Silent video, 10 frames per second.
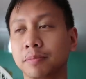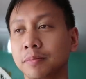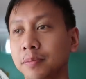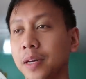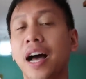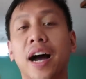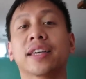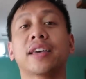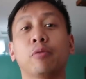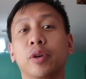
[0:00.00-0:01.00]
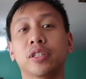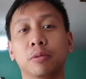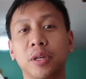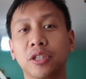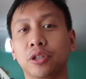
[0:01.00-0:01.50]
Mm -hmm. I can't wait
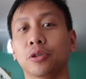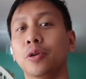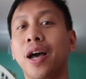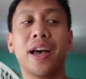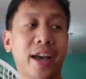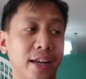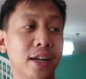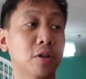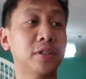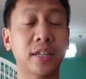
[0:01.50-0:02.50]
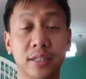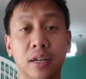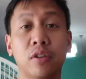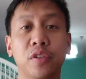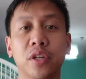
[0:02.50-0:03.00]
to meet you, hang out, take
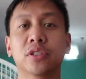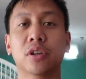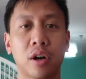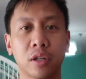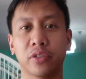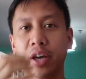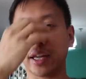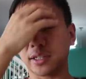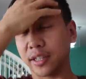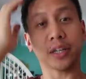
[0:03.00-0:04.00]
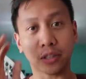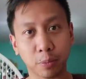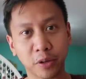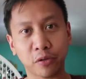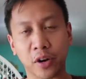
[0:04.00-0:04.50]
selfies, all of that. That
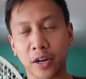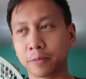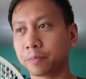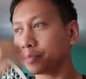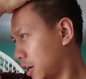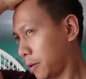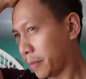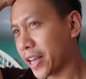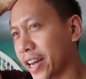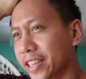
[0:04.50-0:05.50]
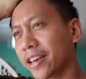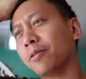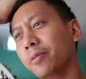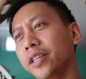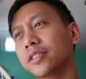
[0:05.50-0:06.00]
should be fun. Um, and I
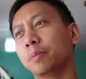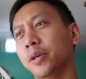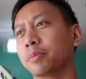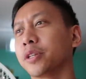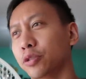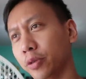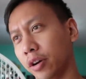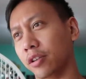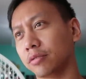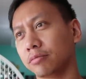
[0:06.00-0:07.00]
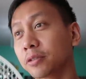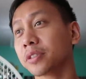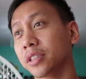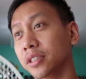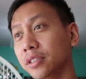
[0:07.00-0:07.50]
can't wait to be in Montreal.
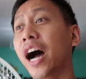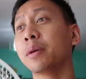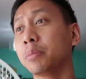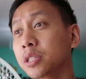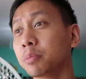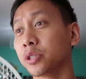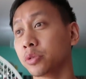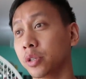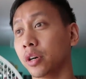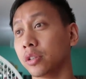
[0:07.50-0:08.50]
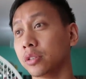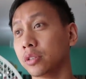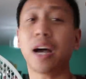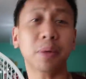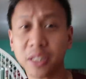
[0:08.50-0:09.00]
Seriously, I miss Montreal.
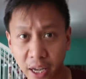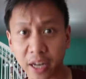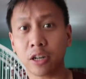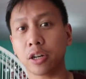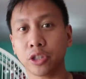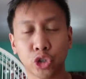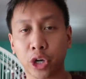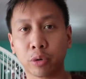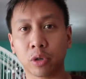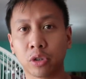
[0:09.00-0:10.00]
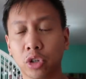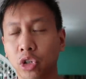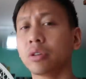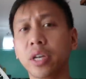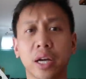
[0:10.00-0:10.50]
I miss Canada in general.
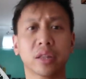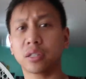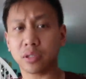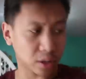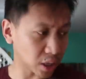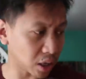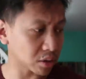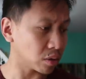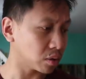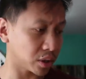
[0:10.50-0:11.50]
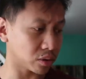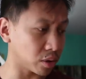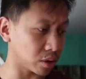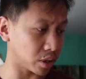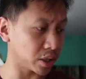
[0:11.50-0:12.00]
So yeah, this the household is
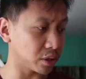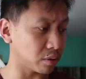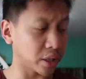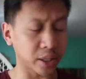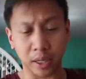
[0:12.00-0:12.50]
going crazy right